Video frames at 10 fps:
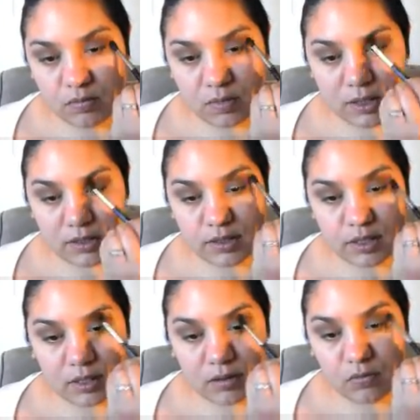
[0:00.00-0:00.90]
place
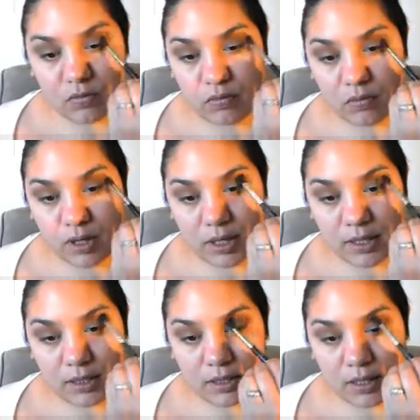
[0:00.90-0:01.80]
that
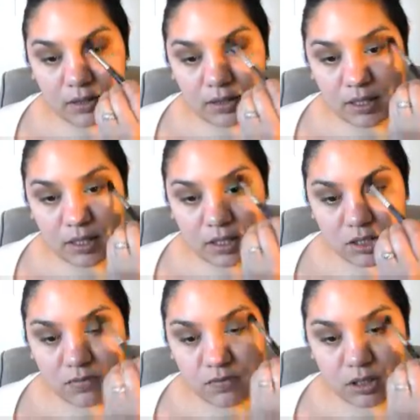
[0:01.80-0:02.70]
right at the
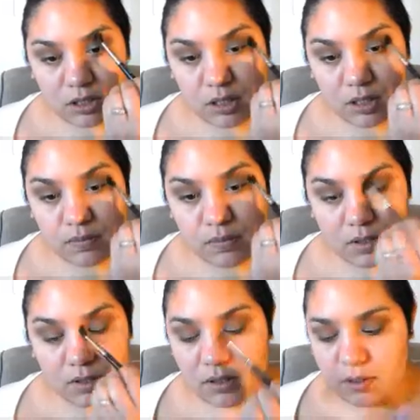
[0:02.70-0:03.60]
edge of the Club.
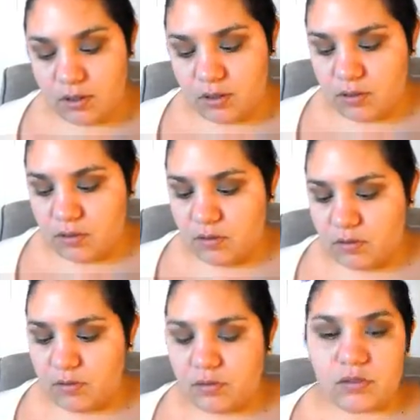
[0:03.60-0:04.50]

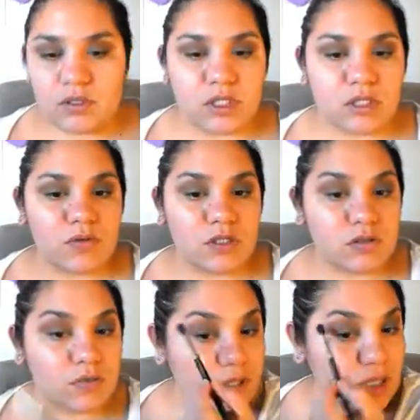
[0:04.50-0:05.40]
Just
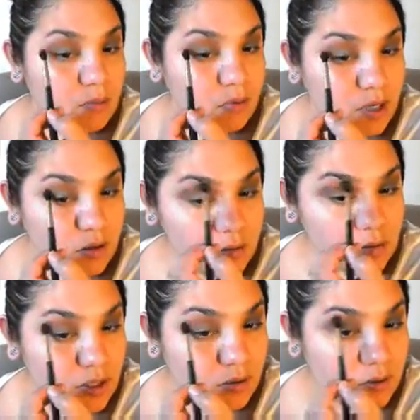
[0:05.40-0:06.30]
redoing that brown
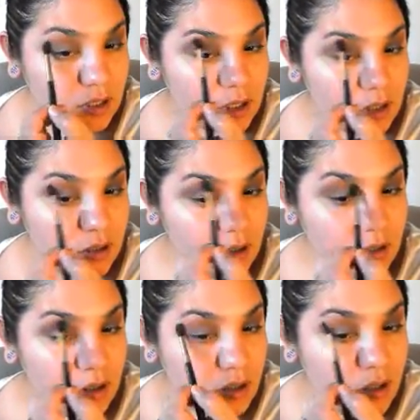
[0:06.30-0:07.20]
that we
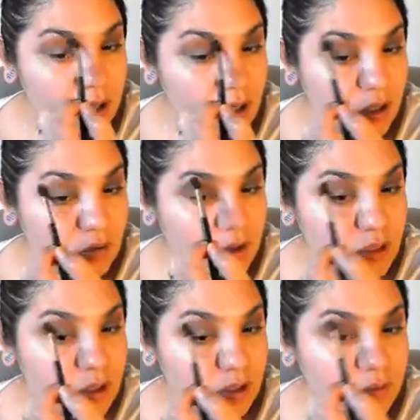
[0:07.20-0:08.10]
had right
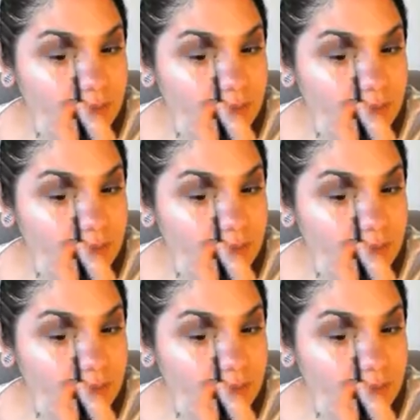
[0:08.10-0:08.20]
there.